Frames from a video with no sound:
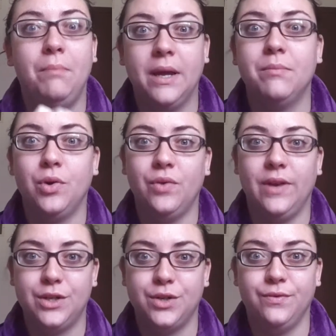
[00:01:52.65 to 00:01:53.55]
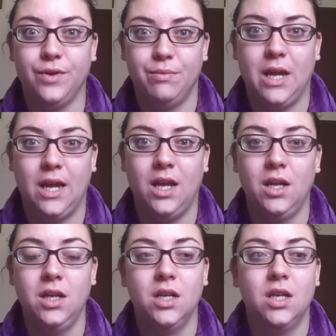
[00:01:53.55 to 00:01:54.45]
big motivation for
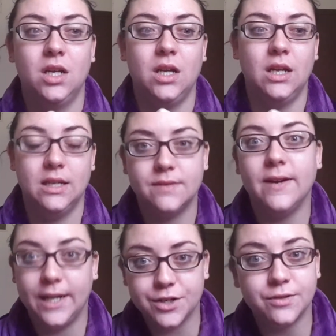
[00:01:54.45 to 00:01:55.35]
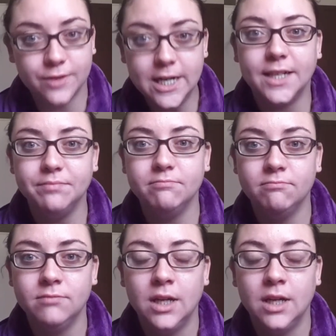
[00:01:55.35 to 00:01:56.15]
me is financial freedom.